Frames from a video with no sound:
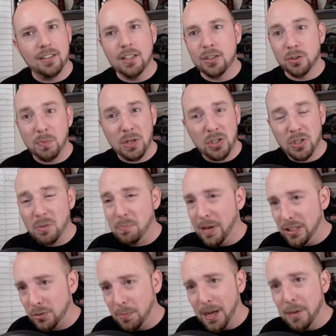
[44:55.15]
especially
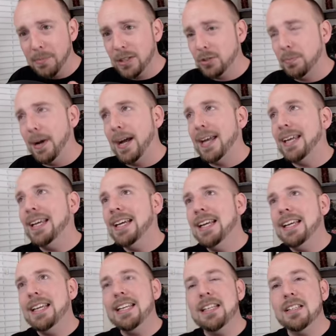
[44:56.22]
best buy best buy
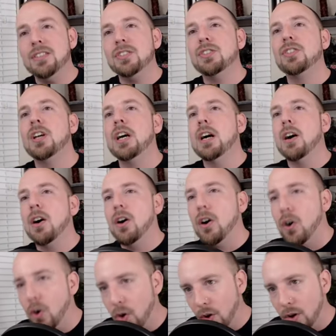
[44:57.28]
is
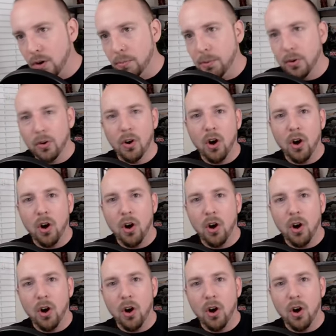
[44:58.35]
horrible.